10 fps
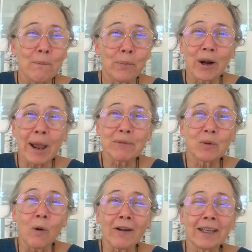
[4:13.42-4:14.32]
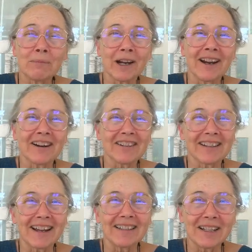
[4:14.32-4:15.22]
perhaps walking by our
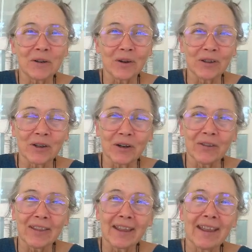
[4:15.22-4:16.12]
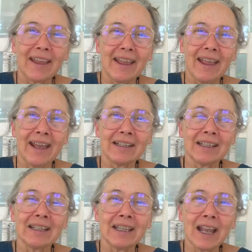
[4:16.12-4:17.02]
side here on Earth, and
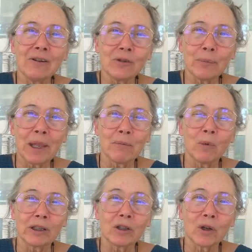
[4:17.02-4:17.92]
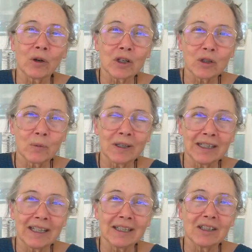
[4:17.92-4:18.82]
gain from them what courage we
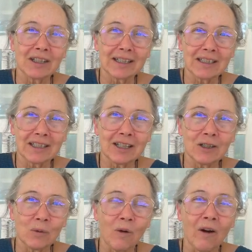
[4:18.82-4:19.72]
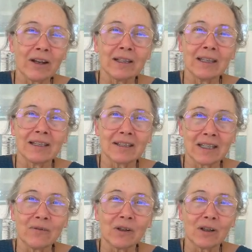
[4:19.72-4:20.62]
need to continue on in these
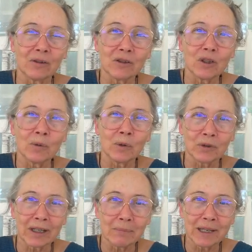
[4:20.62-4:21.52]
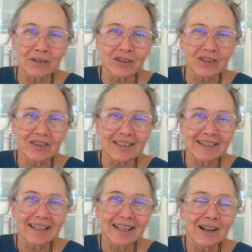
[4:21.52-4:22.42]
difficult dual dimensions.
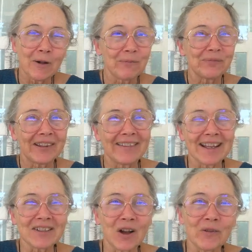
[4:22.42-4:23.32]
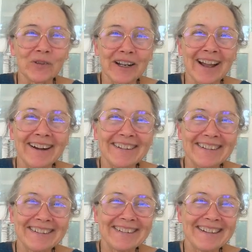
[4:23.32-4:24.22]
That's all for now,
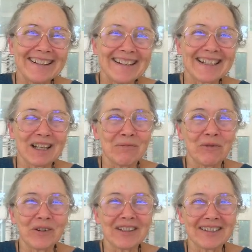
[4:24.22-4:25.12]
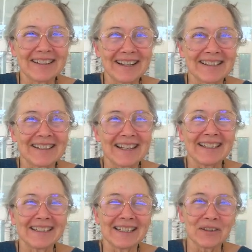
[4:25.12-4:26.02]
some of which is not
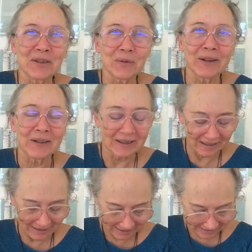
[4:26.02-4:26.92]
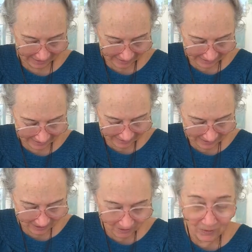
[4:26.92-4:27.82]
stated elsewhere. And
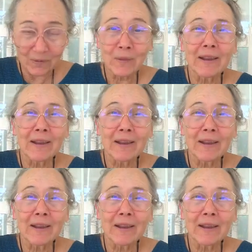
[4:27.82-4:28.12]
so